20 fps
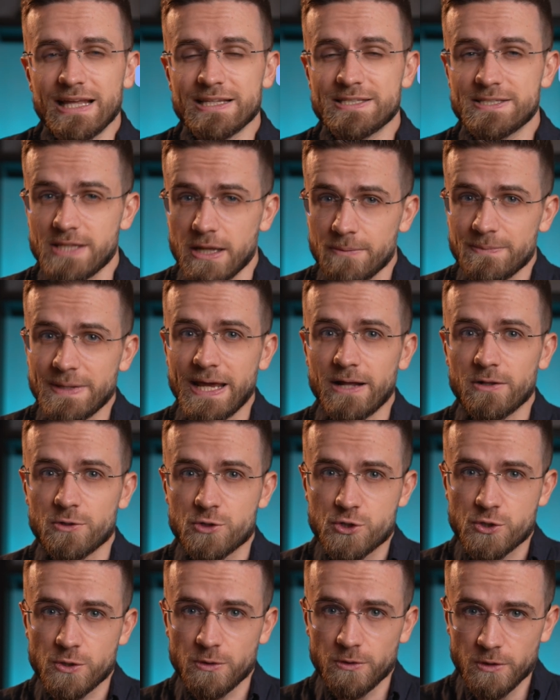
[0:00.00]
its thumbnail
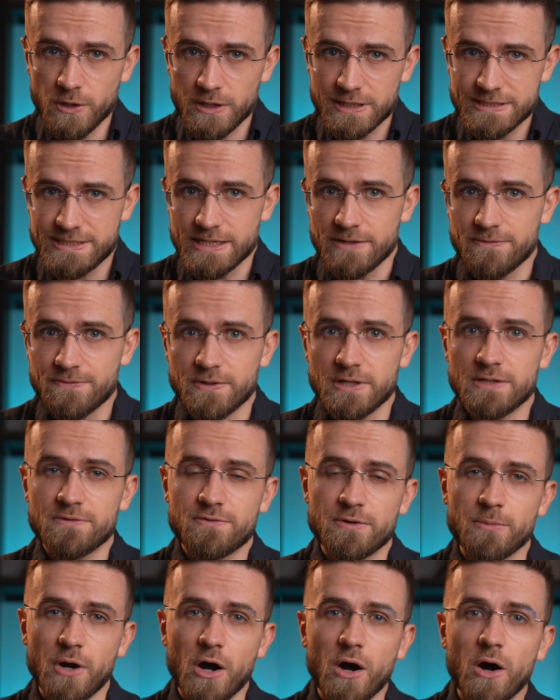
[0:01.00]
should look different
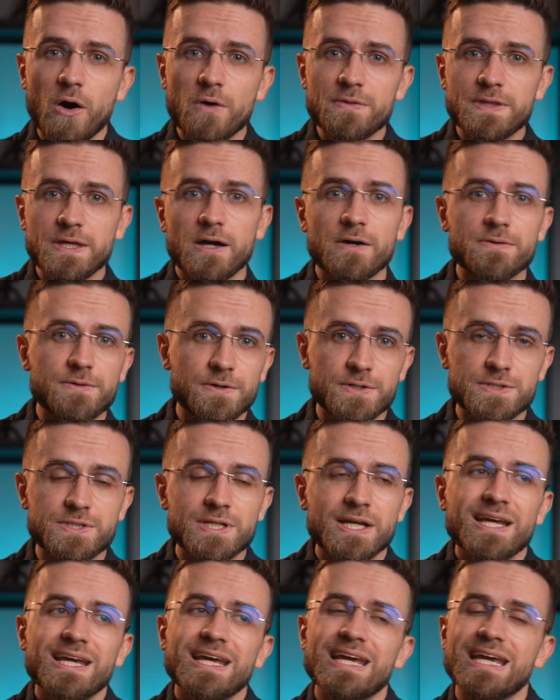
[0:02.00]
from all the
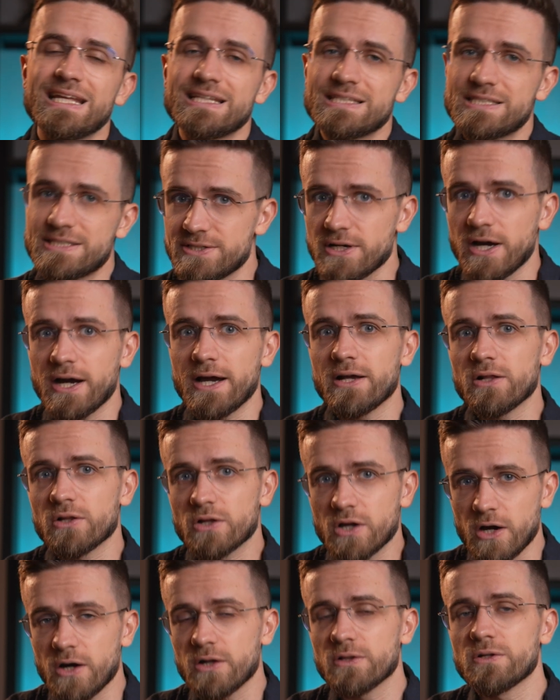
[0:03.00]
others in style,
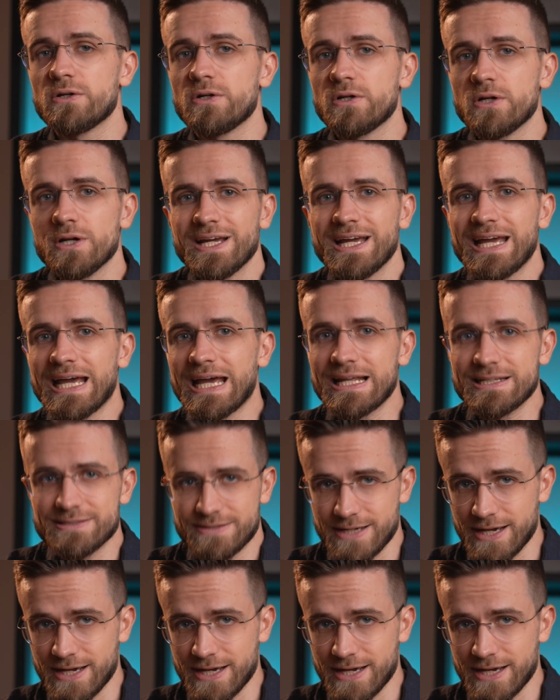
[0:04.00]
color, and